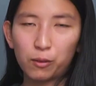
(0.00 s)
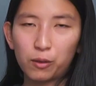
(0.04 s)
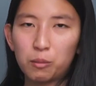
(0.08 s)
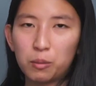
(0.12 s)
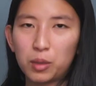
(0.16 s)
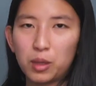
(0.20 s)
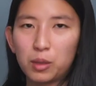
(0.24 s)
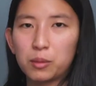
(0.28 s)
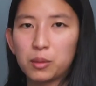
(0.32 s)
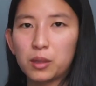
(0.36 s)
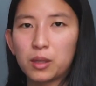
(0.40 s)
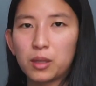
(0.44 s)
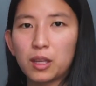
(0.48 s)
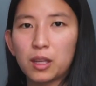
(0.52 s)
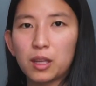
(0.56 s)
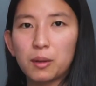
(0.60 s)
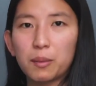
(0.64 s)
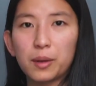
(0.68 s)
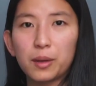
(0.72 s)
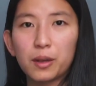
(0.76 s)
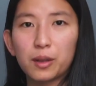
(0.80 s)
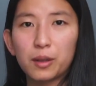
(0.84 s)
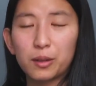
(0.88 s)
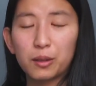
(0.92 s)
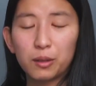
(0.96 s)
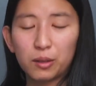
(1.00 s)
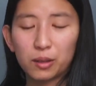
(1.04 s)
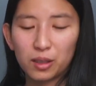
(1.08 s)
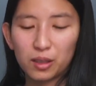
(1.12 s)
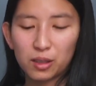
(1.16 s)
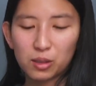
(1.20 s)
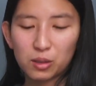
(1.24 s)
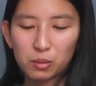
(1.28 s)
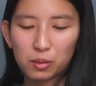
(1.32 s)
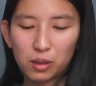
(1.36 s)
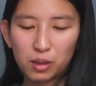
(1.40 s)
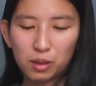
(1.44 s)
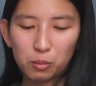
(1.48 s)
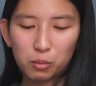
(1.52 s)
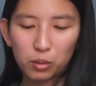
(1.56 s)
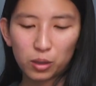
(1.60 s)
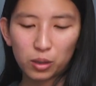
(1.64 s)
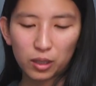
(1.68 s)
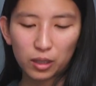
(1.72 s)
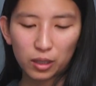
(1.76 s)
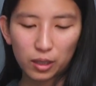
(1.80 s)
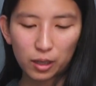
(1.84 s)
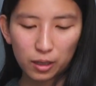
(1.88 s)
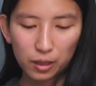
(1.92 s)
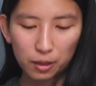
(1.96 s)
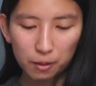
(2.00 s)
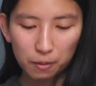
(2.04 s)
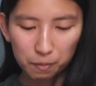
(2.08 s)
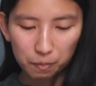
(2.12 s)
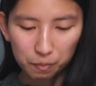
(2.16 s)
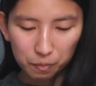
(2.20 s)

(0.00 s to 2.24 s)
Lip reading: and be able to think about other things while I'm working on it.